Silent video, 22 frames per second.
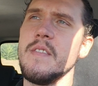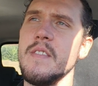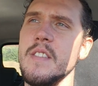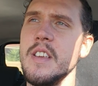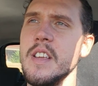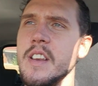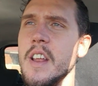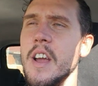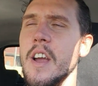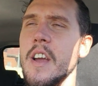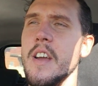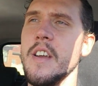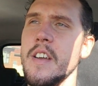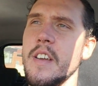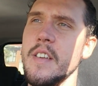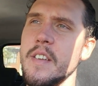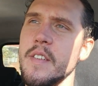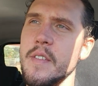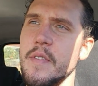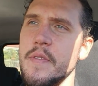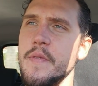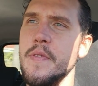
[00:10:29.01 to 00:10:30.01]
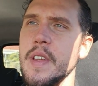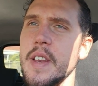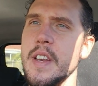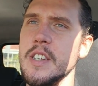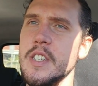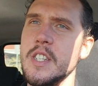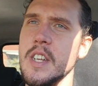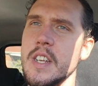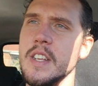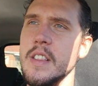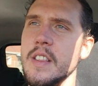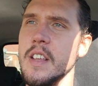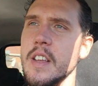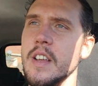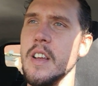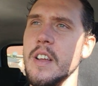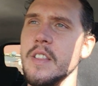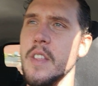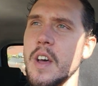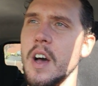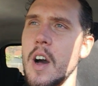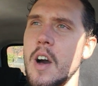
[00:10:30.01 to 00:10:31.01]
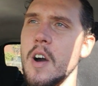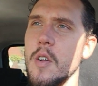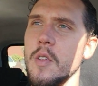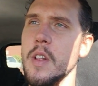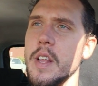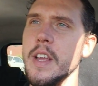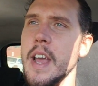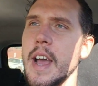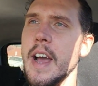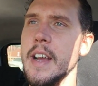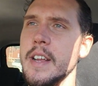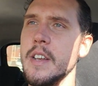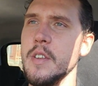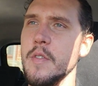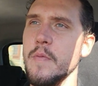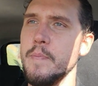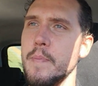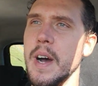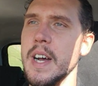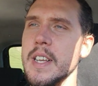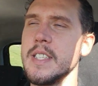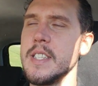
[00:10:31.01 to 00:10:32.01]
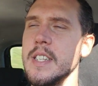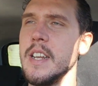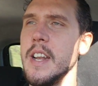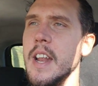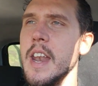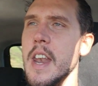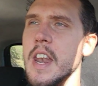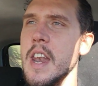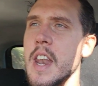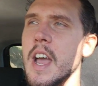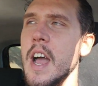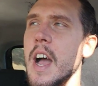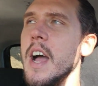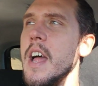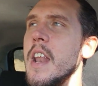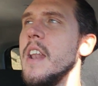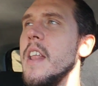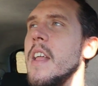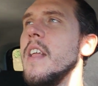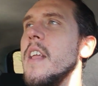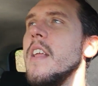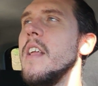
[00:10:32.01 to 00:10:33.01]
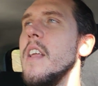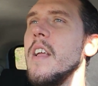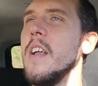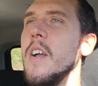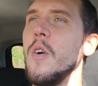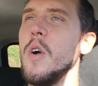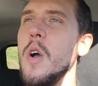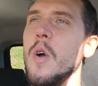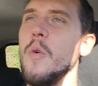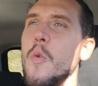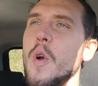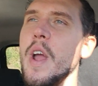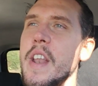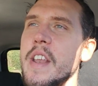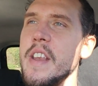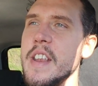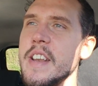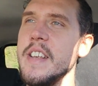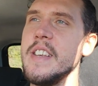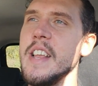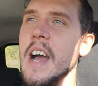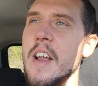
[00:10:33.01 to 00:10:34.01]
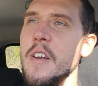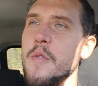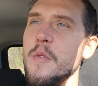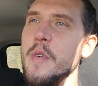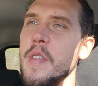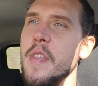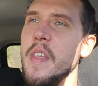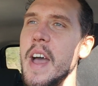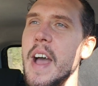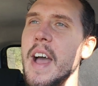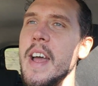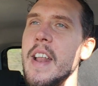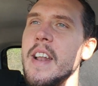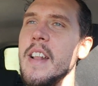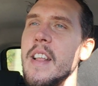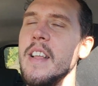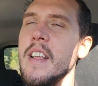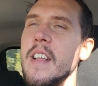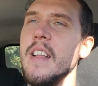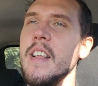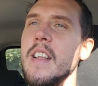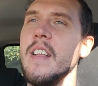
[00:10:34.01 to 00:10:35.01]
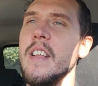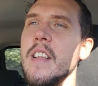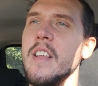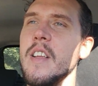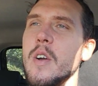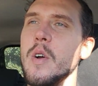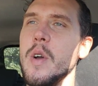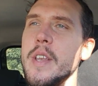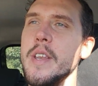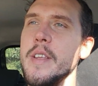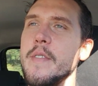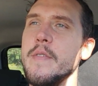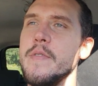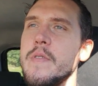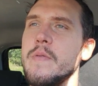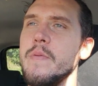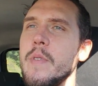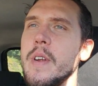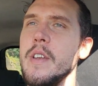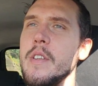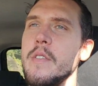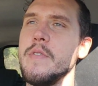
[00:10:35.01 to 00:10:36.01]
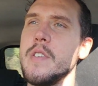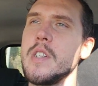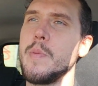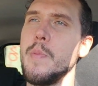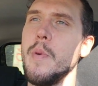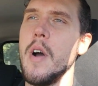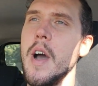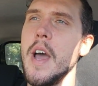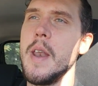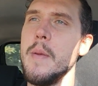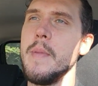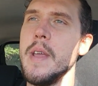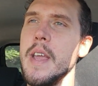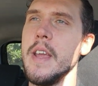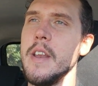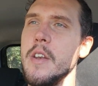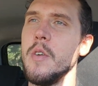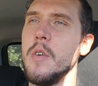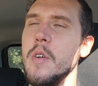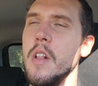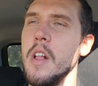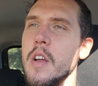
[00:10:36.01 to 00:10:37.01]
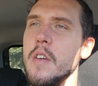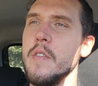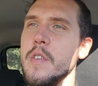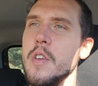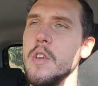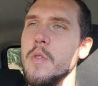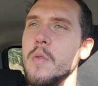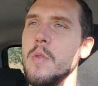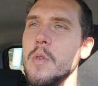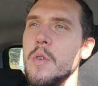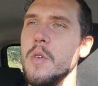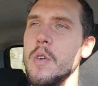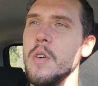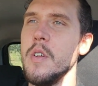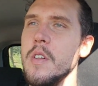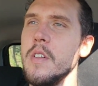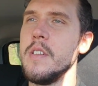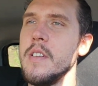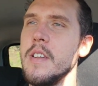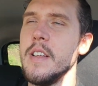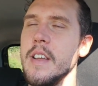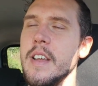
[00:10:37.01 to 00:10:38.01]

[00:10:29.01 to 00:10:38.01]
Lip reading: you know, finishing the holy act of busting a nut, when you're done with that, when you've Spider-Man'd all over your wall,